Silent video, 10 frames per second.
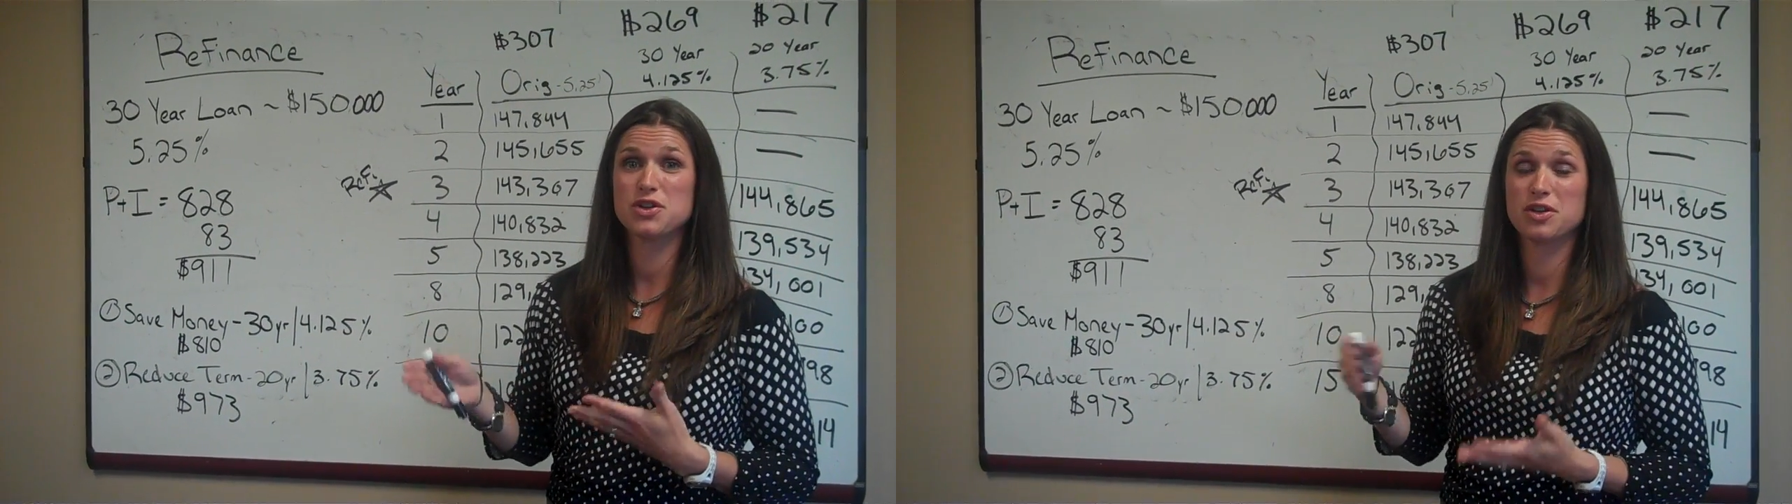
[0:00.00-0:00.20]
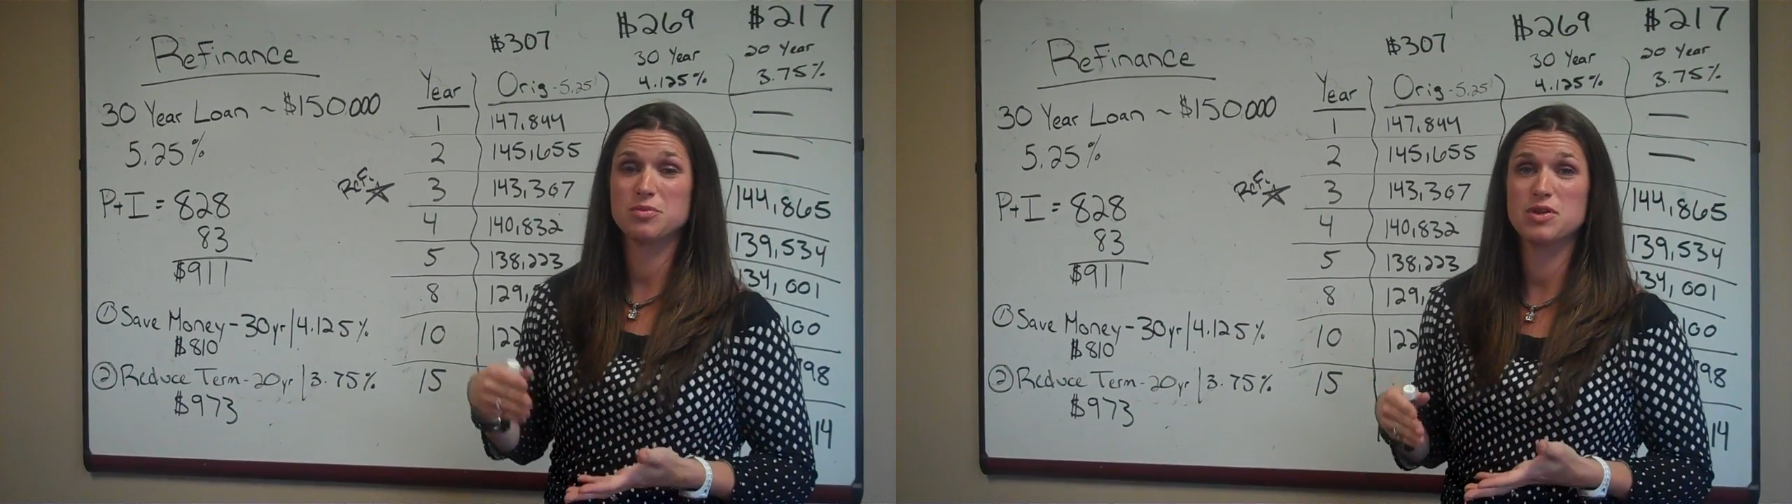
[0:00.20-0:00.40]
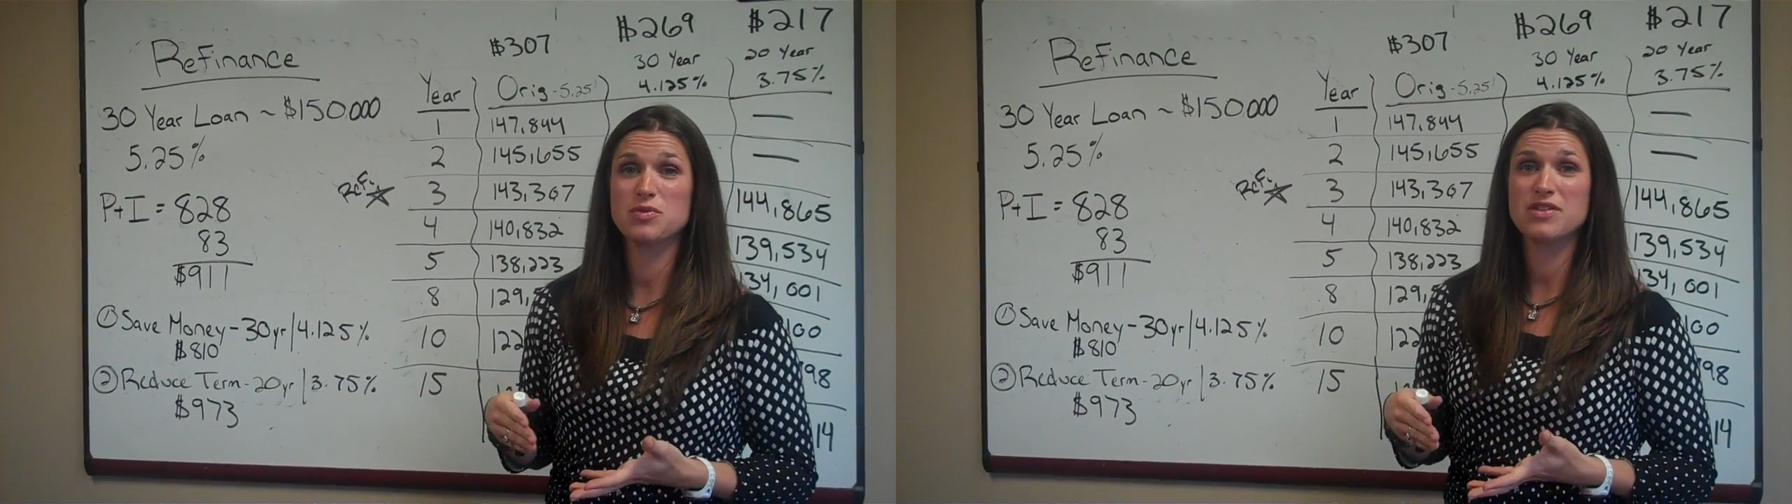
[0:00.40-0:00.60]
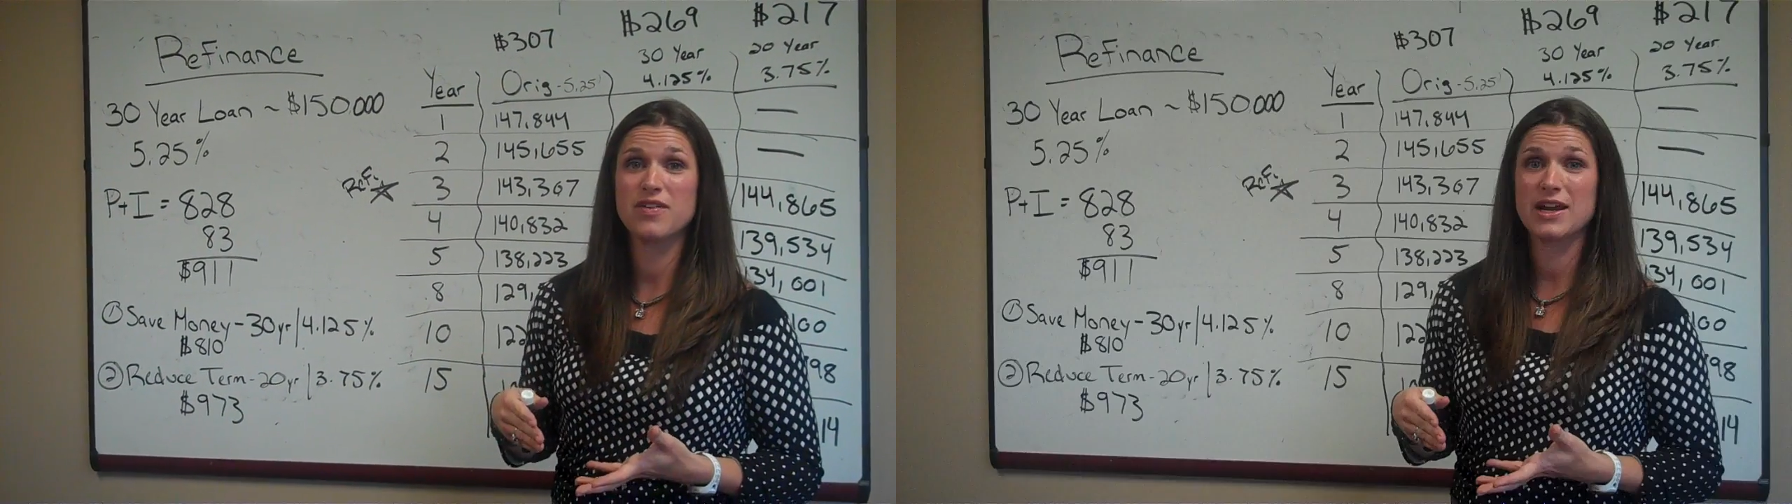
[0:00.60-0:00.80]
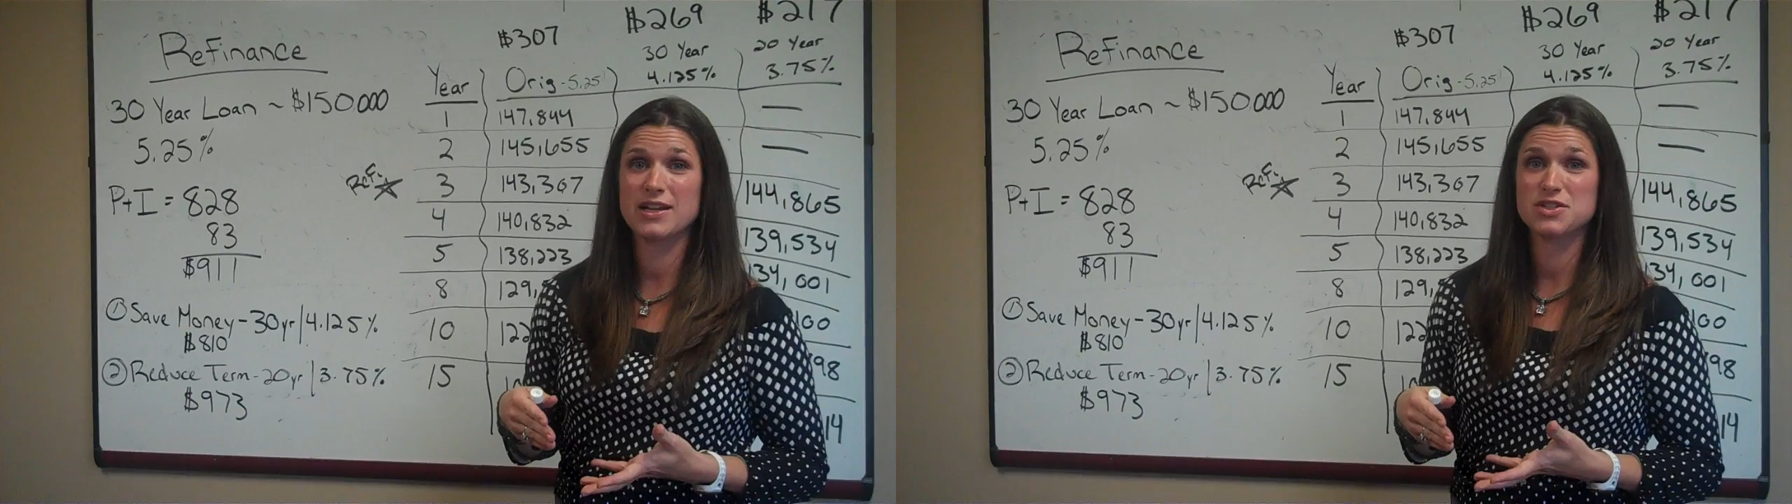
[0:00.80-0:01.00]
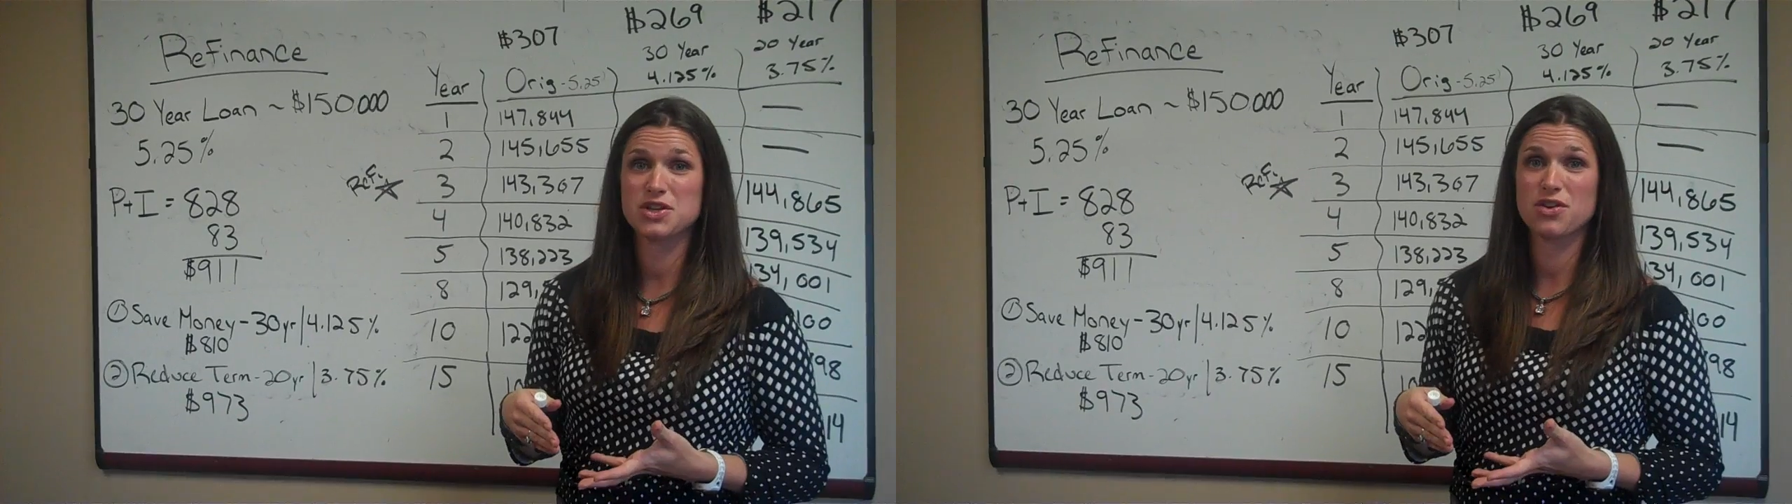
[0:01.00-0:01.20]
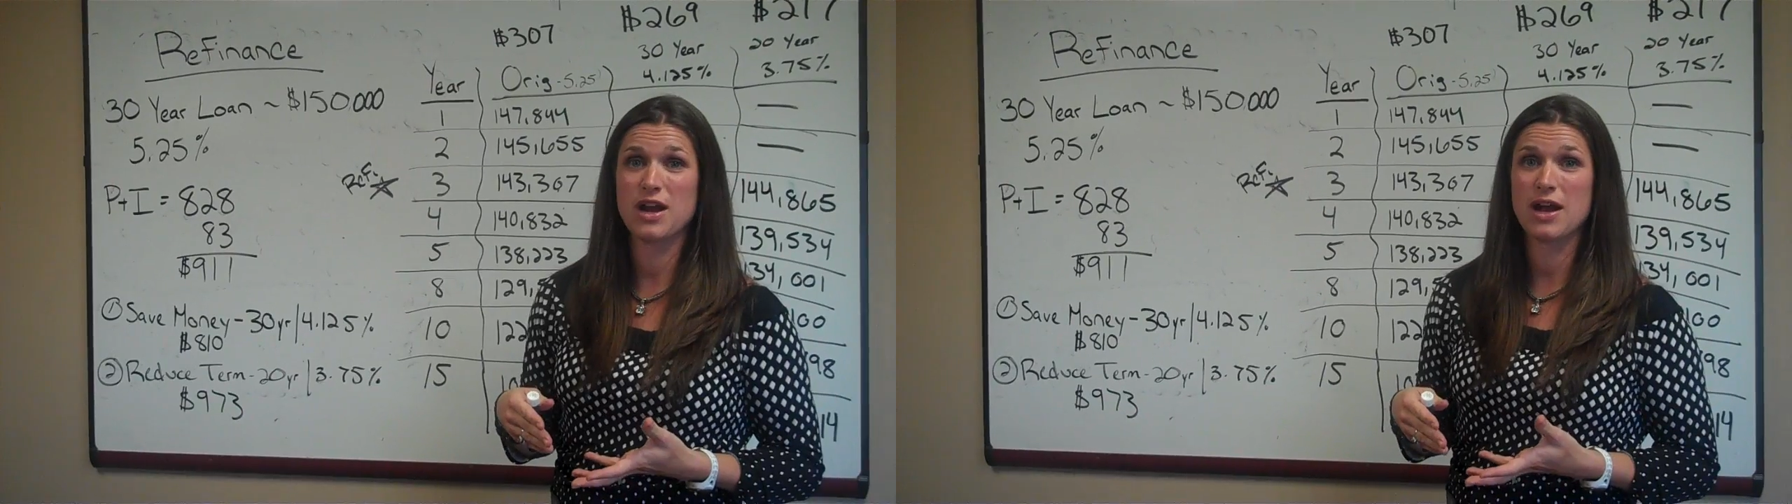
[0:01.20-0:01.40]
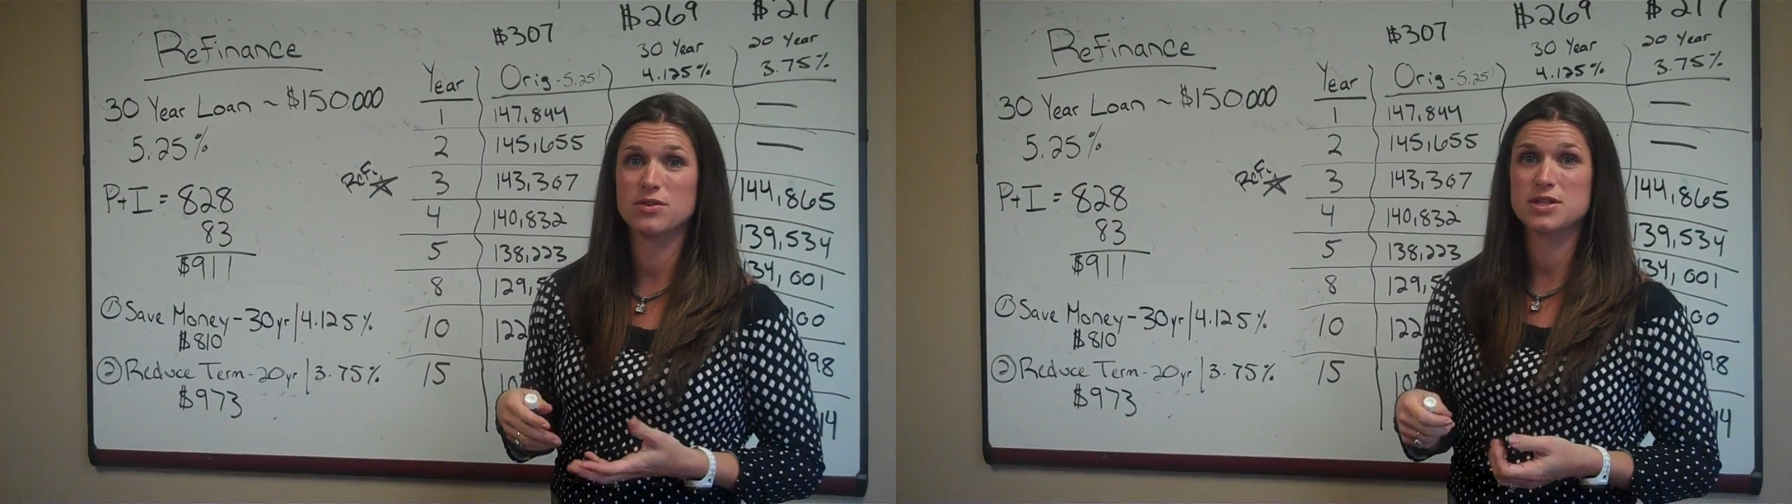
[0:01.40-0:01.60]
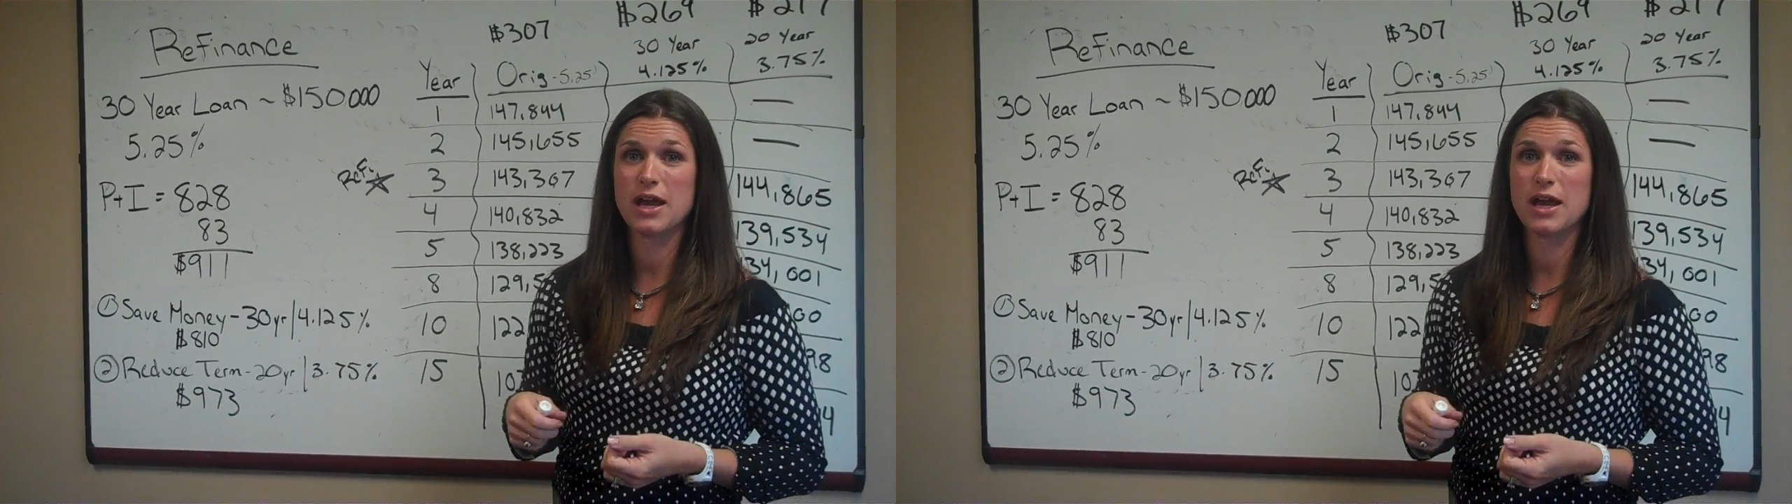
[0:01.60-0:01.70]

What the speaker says: you're going to be refinancing your house.